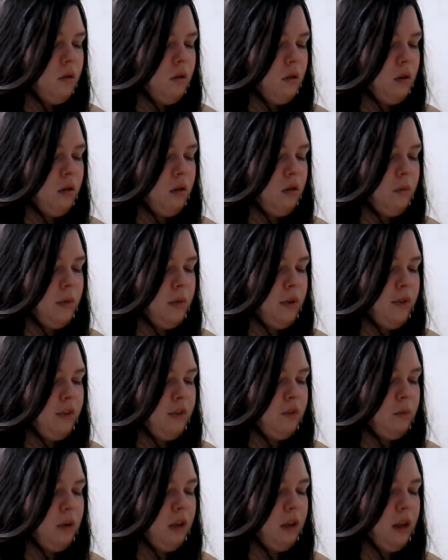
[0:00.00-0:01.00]
know about this
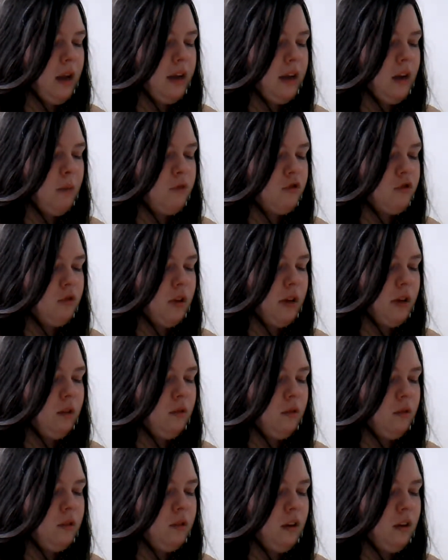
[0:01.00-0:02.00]
one line I'm drawing.
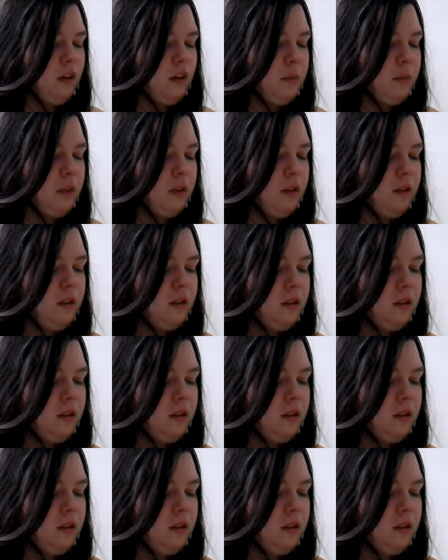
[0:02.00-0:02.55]
Hold on, let me.